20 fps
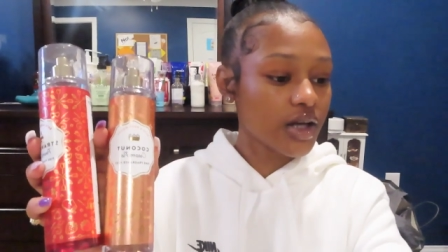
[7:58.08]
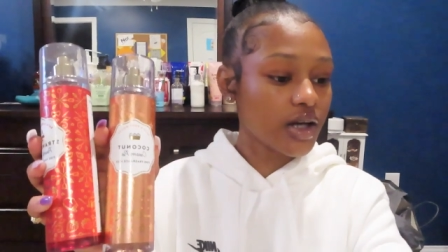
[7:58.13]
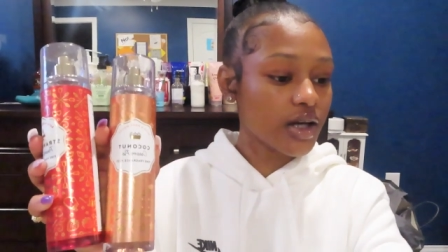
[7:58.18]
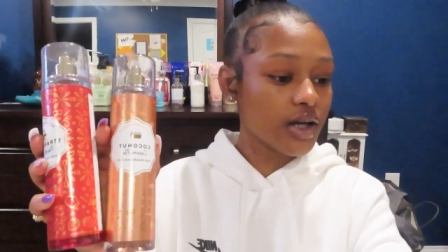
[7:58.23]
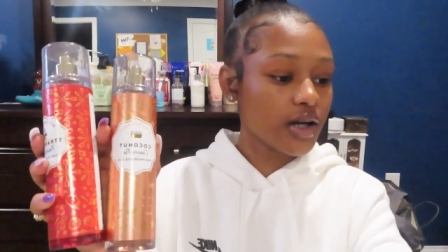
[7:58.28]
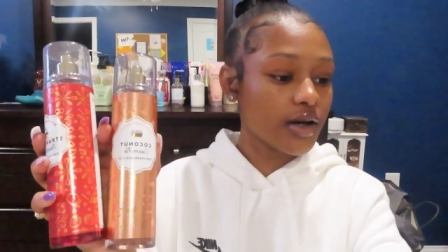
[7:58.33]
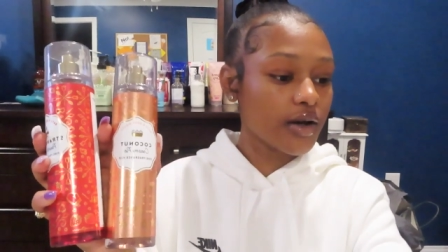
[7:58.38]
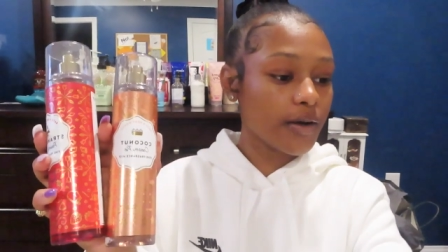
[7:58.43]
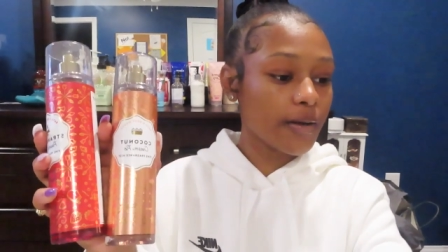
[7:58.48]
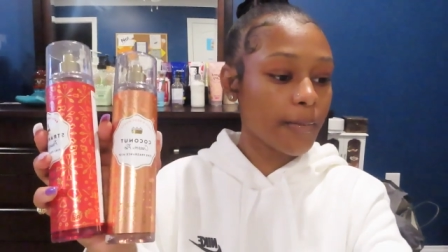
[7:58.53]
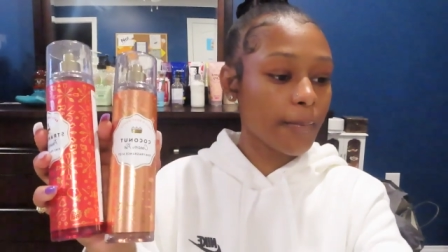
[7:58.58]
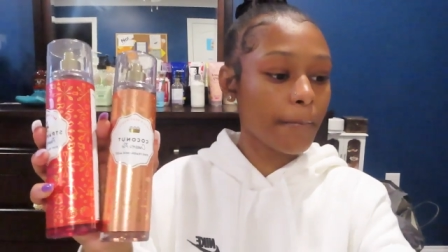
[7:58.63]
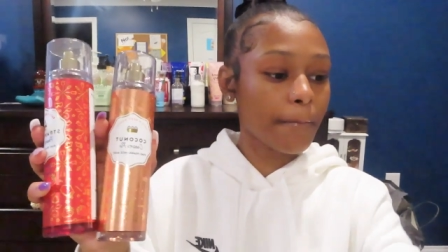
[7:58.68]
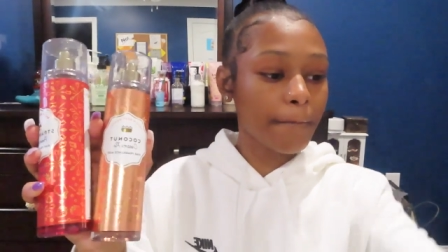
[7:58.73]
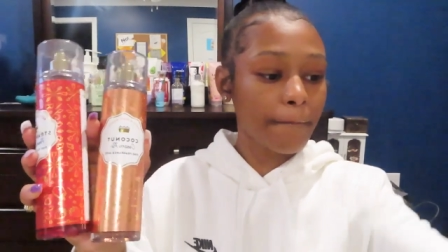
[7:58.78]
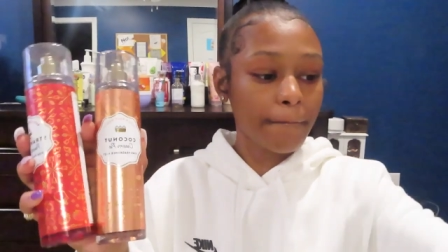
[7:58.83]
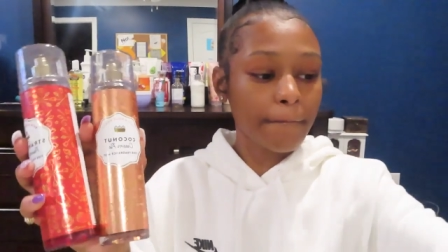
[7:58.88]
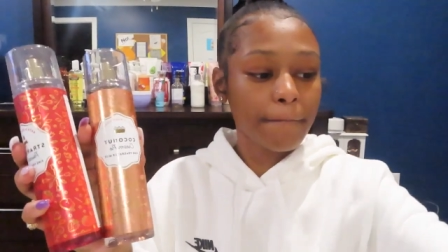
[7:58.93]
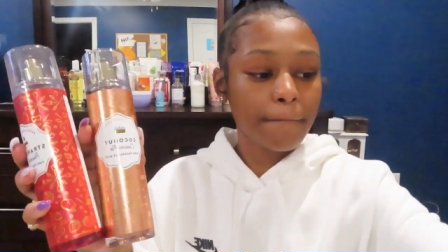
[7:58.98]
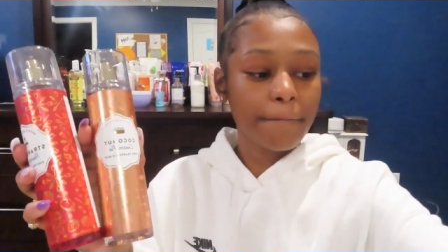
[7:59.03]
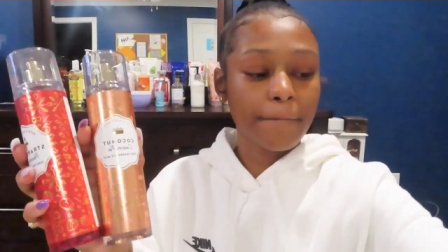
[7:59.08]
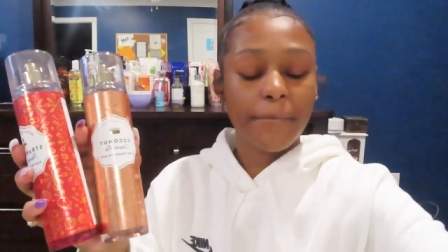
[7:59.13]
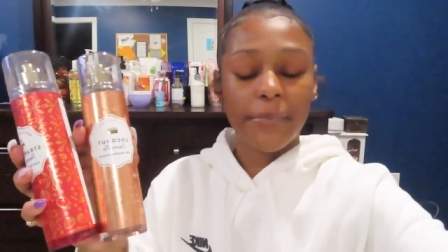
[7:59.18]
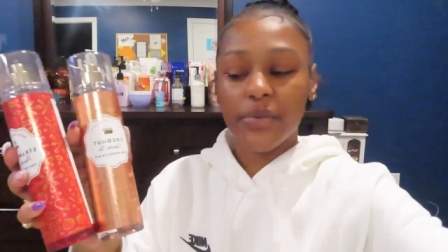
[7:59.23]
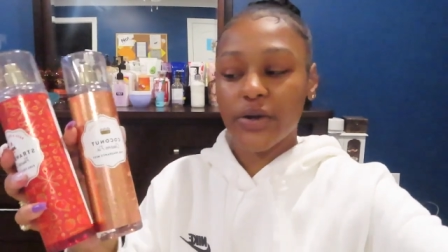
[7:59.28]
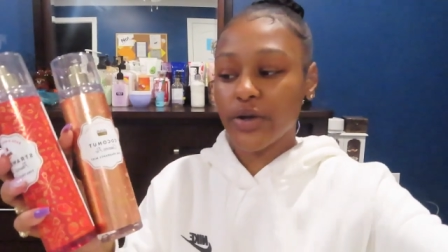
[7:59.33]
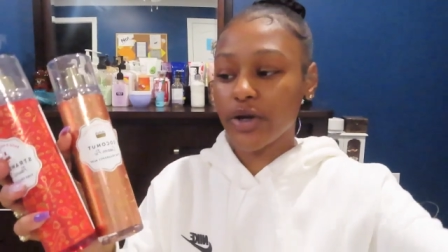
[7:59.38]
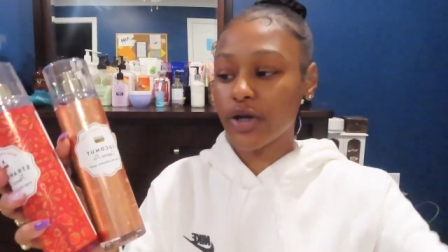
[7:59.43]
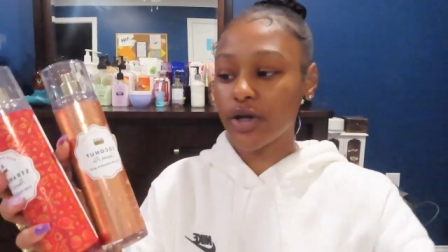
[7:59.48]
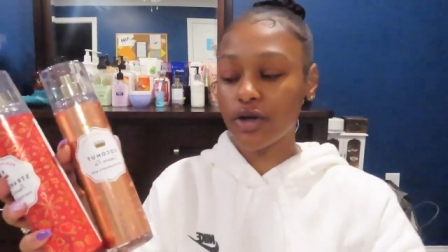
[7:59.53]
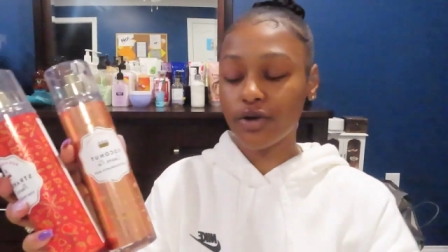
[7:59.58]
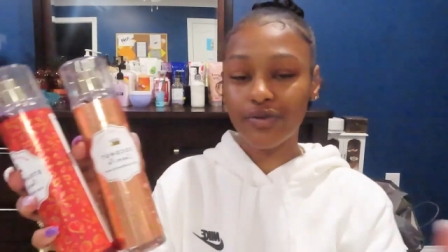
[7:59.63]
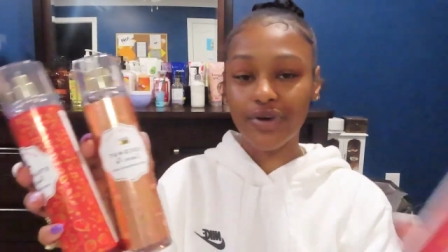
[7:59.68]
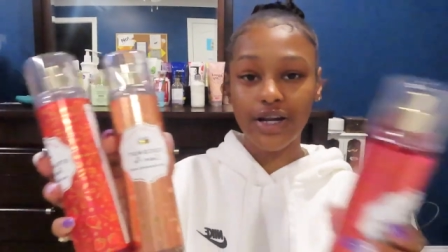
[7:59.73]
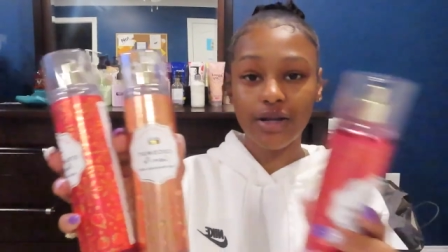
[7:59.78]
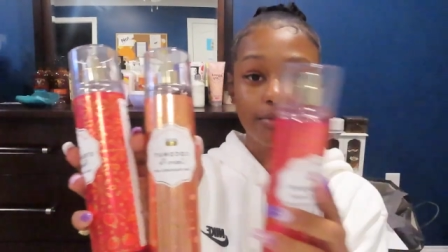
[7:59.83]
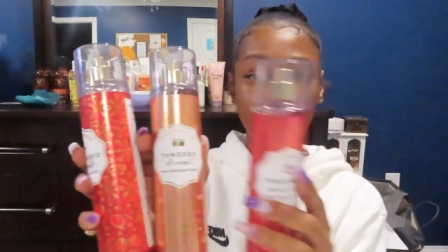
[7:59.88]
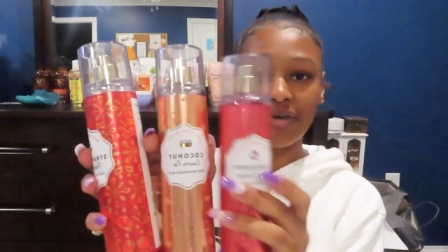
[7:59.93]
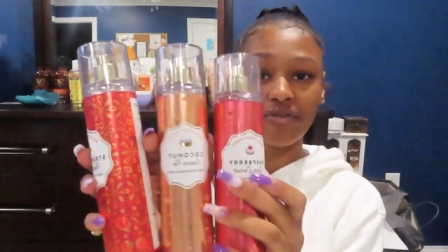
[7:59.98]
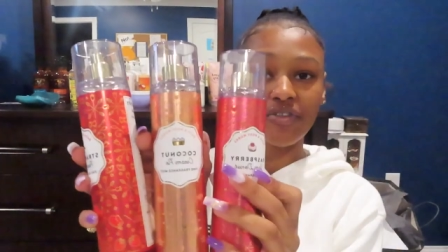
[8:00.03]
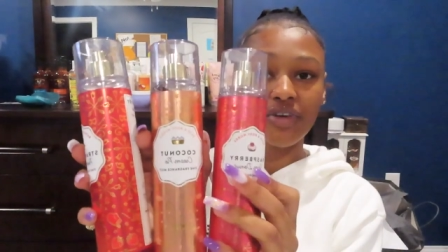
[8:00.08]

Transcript: um here go right in my